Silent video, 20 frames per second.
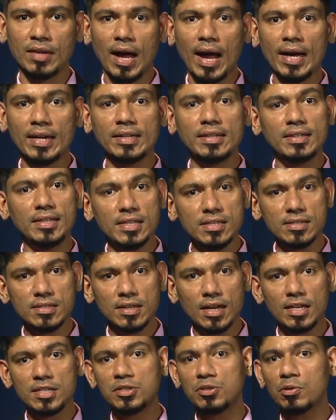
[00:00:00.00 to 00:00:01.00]
And this
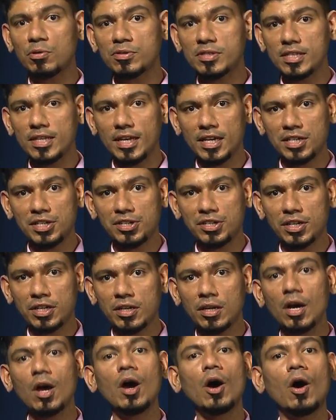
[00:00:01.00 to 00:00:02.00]

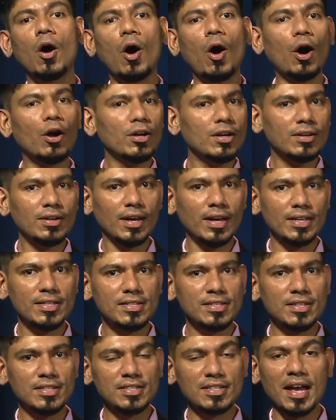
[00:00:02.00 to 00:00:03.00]
association
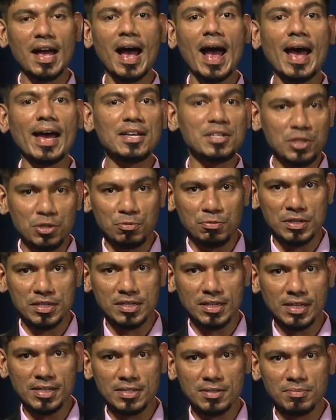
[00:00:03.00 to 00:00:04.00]
organizes
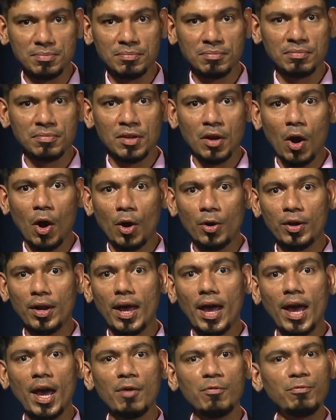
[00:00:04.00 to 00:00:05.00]
activities on
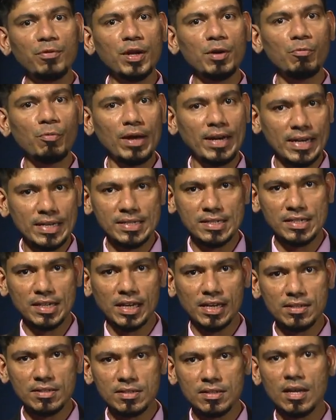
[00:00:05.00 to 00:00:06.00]
every
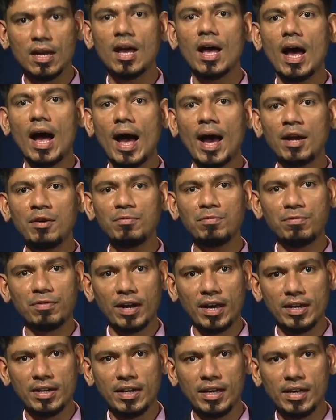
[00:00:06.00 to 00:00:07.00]
Wednesdays and
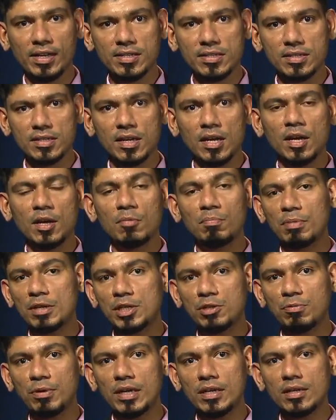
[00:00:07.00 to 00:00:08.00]
Fridays
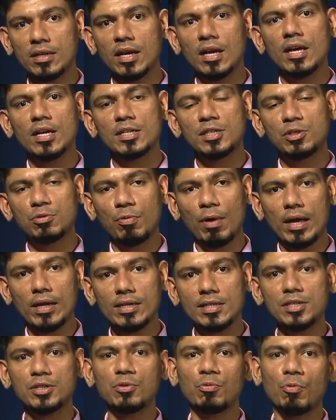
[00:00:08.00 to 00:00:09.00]
between
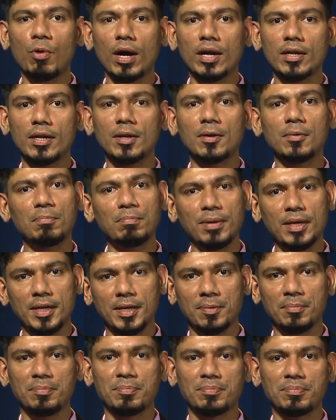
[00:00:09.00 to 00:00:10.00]
12 to 1
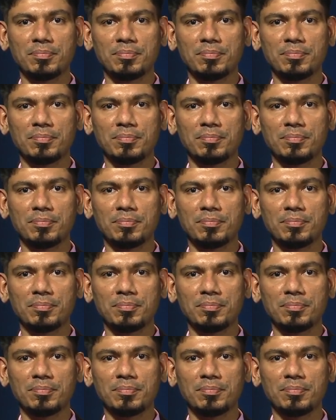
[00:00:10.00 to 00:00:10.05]
pm.